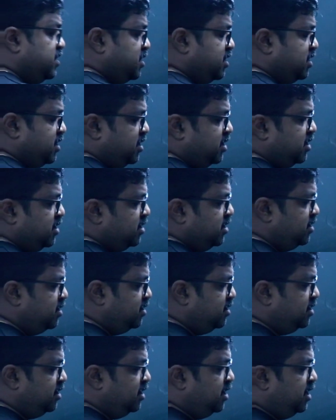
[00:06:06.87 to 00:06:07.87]
of this?
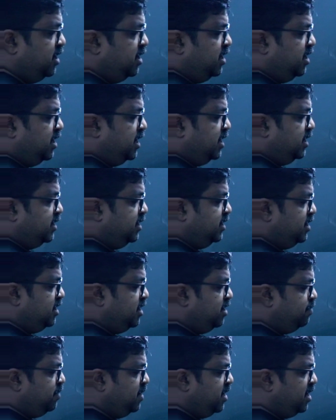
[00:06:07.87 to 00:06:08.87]
See,
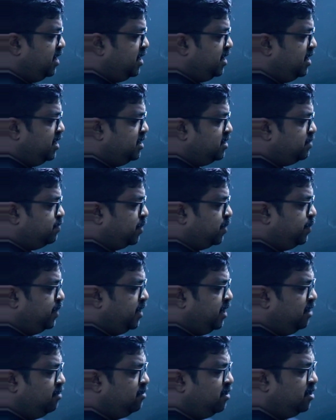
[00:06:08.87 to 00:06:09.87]
dB is
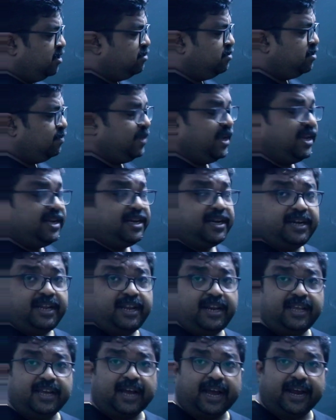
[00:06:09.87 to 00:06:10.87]
perpendicular to the plane
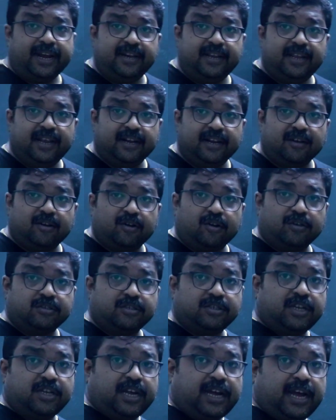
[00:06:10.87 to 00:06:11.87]
containing ideal
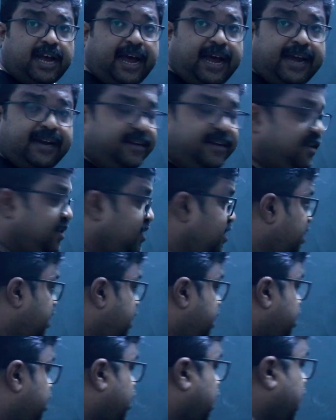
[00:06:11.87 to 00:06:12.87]
cross R.
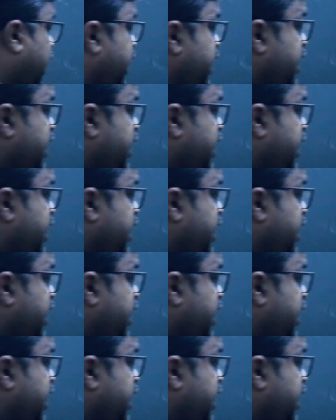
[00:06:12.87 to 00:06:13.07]
Now